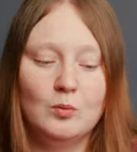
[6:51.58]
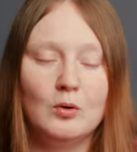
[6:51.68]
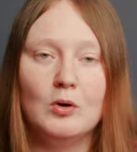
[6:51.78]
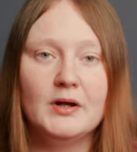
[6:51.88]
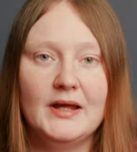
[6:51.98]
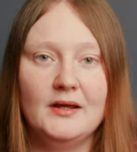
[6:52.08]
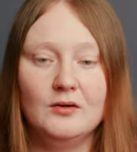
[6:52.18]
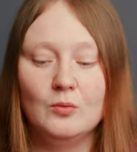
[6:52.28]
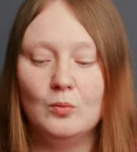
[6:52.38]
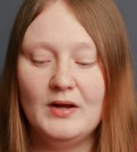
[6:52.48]

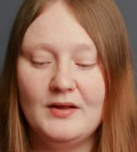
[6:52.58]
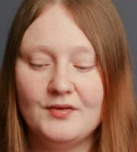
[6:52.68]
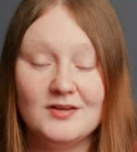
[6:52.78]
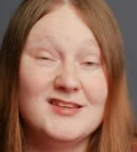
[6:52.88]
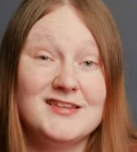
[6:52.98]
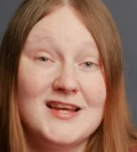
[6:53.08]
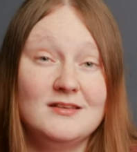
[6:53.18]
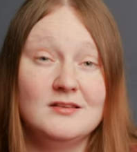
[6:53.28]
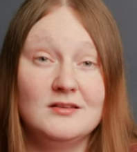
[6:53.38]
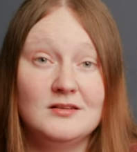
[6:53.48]
walking with a
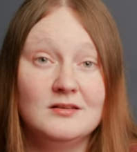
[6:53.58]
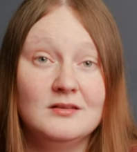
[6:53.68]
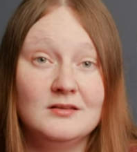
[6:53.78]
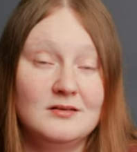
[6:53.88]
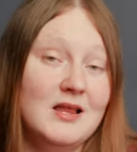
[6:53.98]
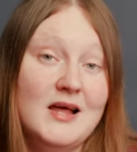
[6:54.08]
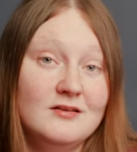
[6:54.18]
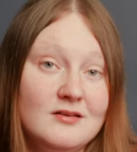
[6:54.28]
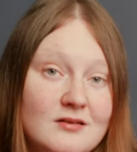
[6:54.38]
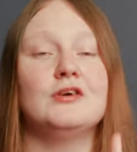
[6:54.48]
standard lens.